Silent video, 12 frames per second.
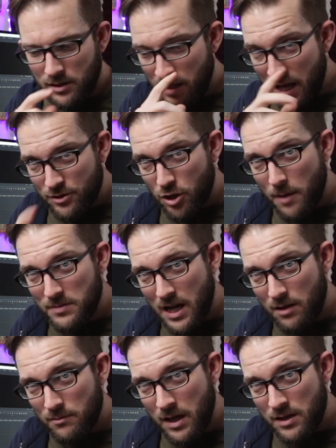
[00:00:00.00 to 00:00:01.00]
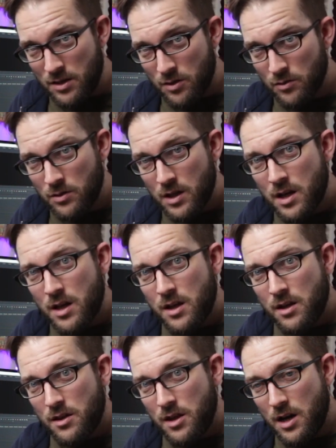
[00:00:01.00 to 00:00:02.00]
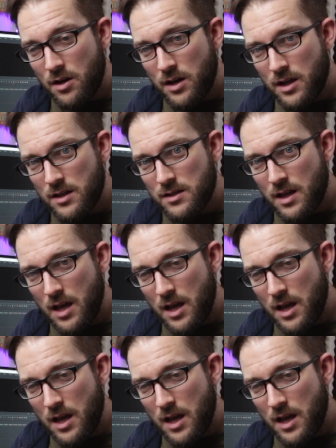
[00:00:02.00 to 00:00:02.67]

in that drop-down menu, there is